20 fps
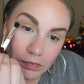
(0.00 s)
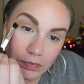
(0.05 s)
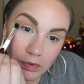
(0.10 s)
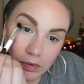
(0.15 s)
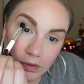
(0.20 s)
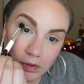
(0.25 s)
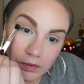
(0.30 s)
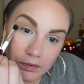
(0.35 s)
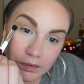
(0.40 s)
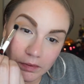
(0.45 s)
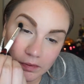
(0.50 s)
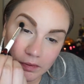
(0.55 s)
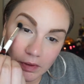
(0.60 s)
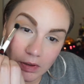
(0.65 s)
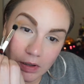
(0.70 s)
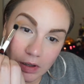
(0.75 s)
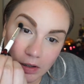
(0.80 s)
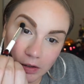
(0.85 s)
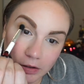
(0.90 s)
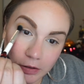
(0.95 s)
And this is a
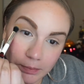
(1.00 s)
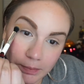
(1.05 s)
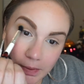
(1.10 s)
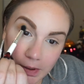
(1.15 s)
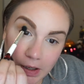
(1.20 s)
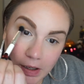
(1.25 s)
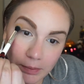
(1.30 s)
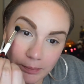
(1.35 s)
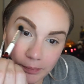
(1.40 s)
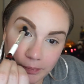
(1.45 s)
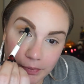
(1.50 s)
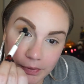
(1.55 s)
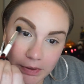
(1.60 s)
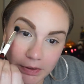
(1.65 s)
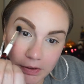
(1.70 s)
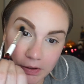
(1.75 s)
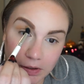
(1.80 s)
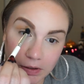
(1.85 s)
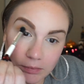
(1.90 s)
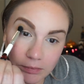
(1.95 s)
ColourPop
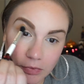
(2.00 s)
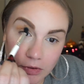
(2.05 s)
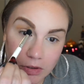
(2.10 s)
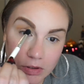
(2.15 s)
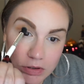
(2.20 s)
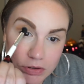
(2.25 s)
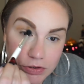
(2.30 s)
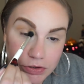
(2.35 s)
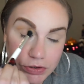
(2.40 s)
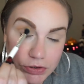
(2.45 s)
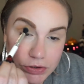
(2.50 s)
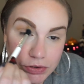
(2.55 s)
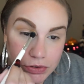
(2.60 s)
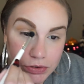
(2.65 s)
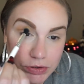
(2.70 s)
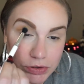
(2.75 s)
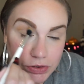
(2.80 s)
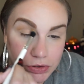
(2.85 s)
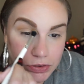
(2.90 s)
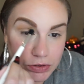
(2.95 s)
blending brush.